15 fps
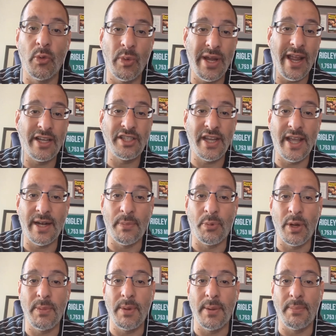We actually had a
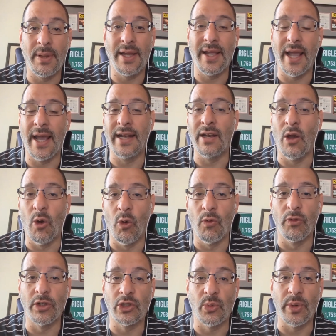premium play on the
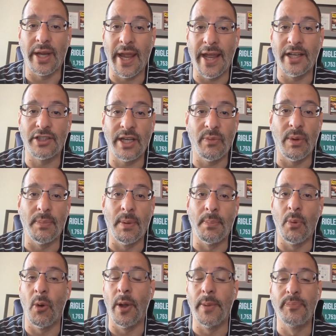over, so we cashed in one. But
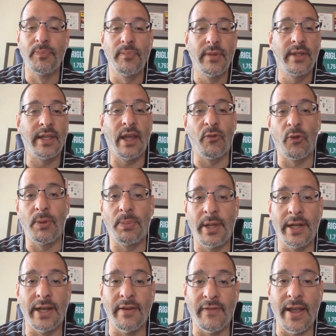boy, that free
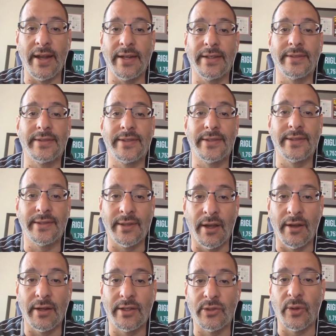play in Nevada
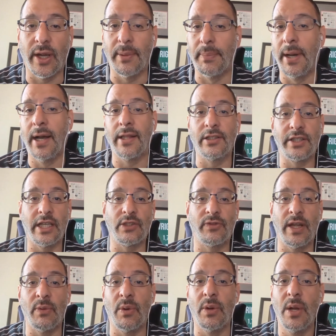stunk. So I apologize for
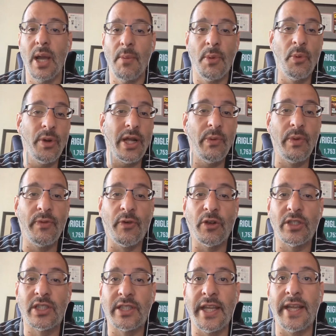that one. We were going to
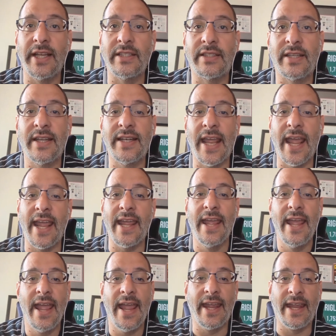reverse things today
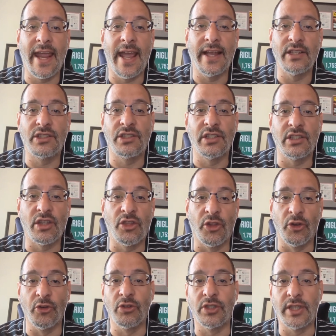and cash this
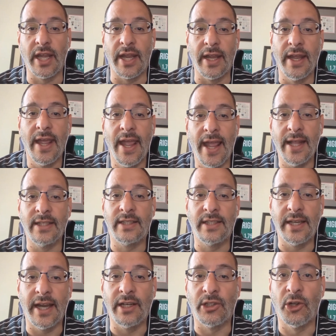Thursday
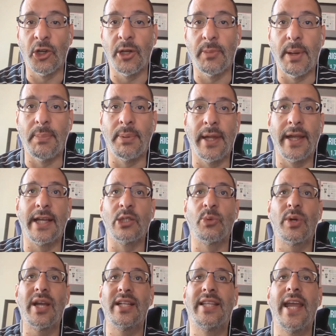NCAA tournament play because
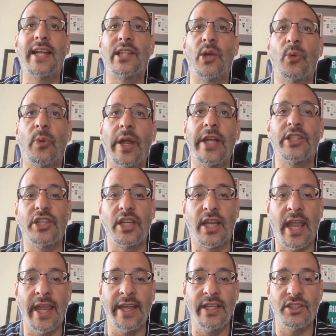we're going to take the Ragin'
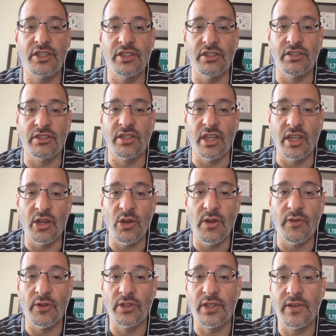Cajuns, the
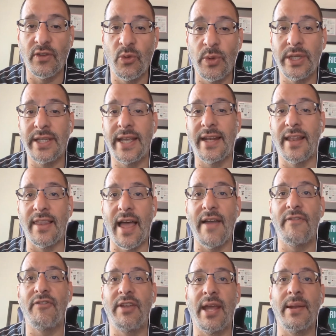University of Louisiana
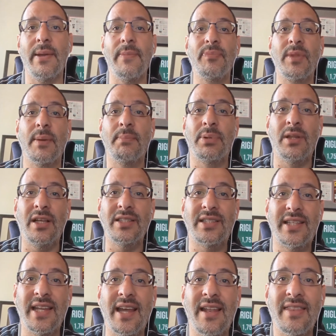Lafayette, plus
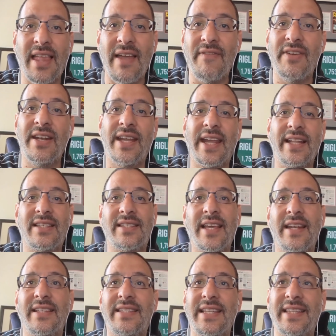the 11 against
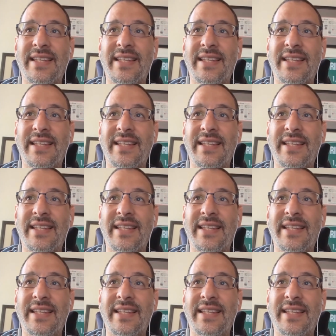Tennessee.